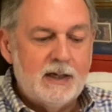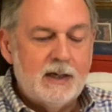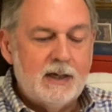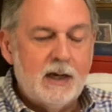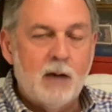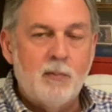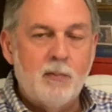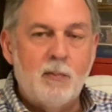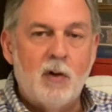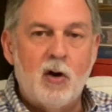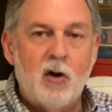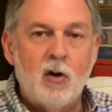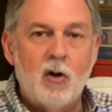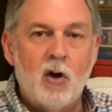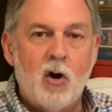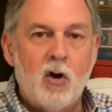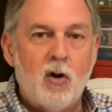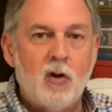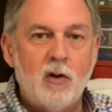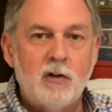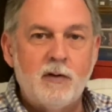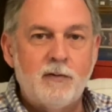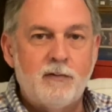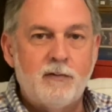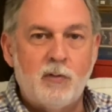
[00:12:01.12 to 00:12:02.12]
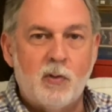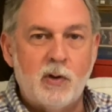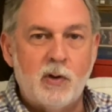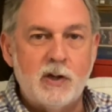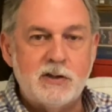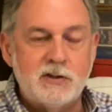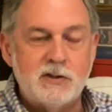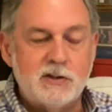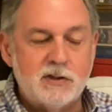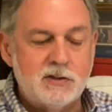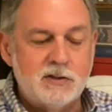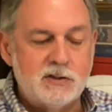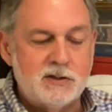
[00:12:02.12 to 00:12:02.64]
among all the
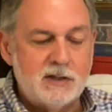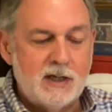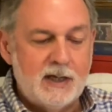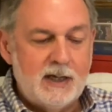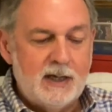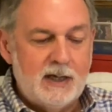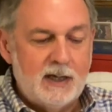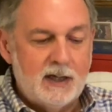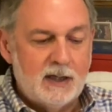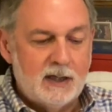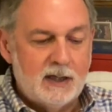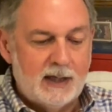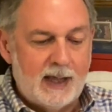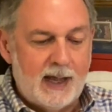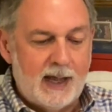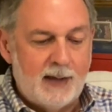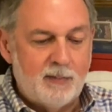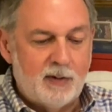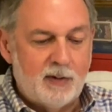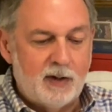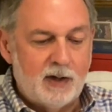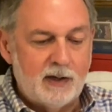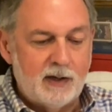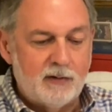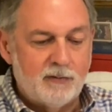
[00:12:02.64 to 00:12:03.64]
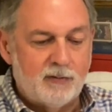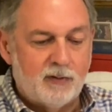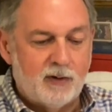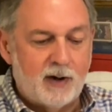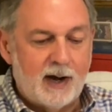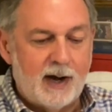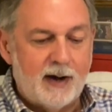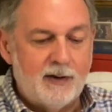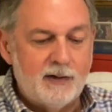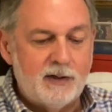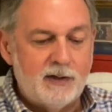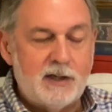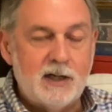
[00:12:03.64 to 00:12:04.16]
voices clamoring for
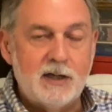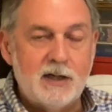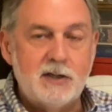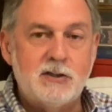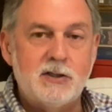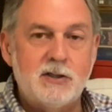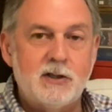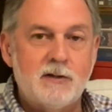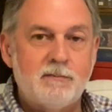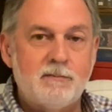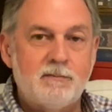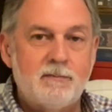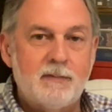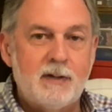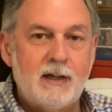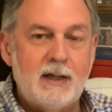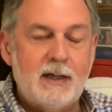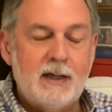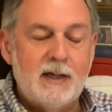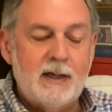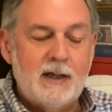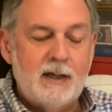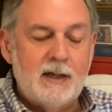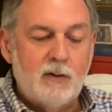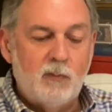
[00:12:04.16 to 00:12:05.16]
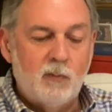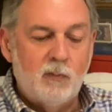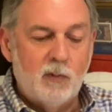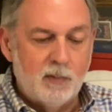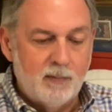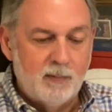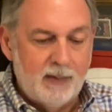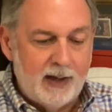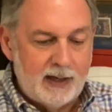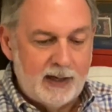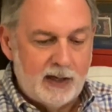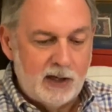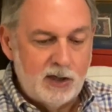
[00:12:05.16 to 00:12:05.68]
our attention. We're
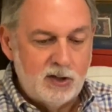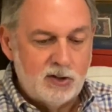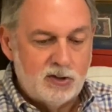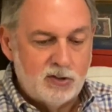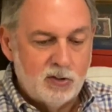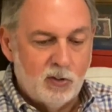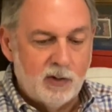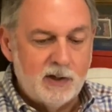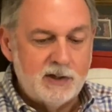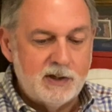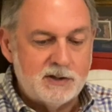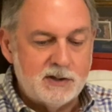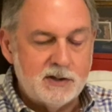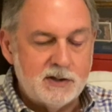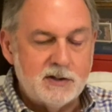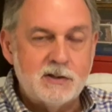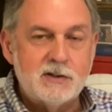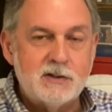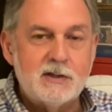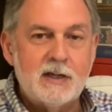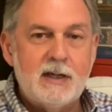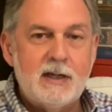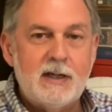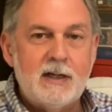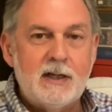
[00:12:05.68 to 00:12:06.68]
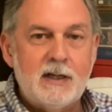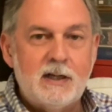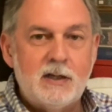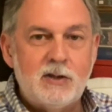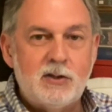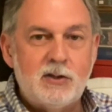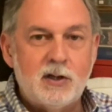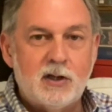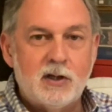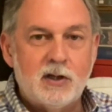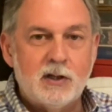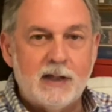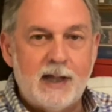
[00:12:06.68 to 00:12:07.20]
making choices
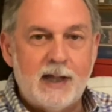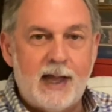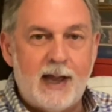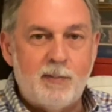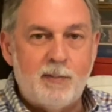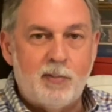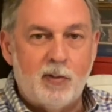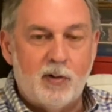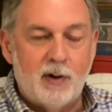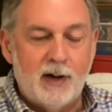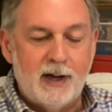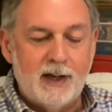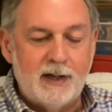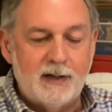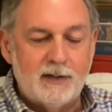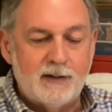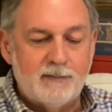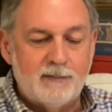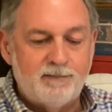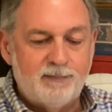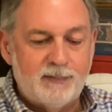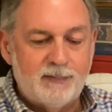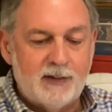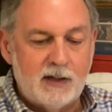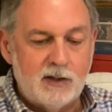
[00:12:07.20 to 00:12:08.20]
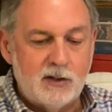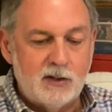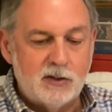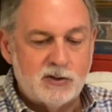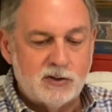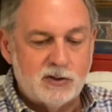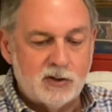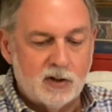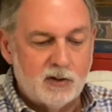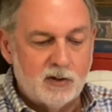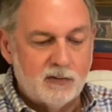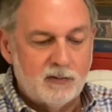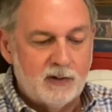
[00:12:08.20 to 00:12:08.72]
to collaborate and to
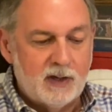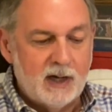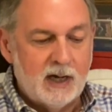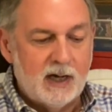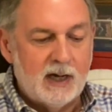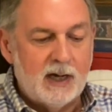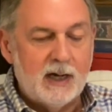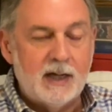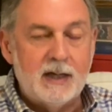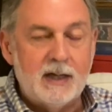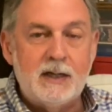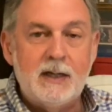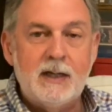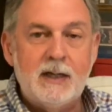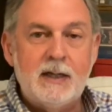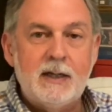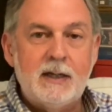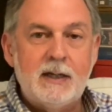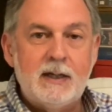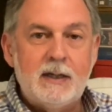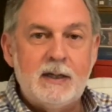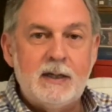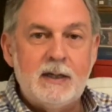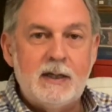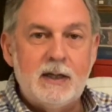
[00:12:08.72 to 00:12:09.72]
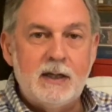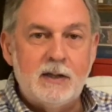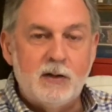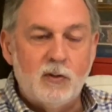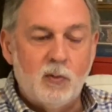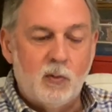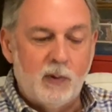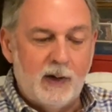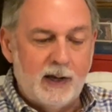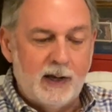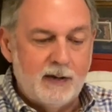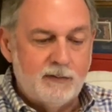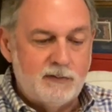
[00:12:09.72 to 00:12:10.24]
serve God in the
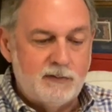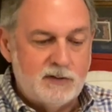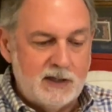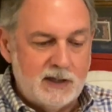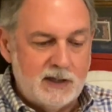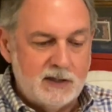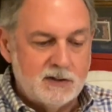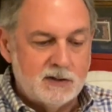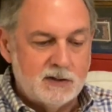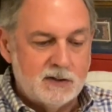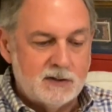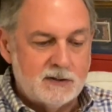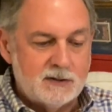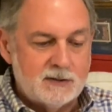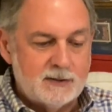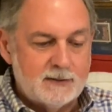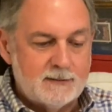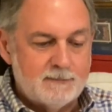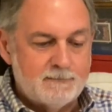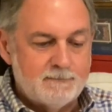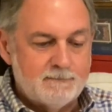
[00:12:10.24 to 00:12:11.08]
way of Jesus.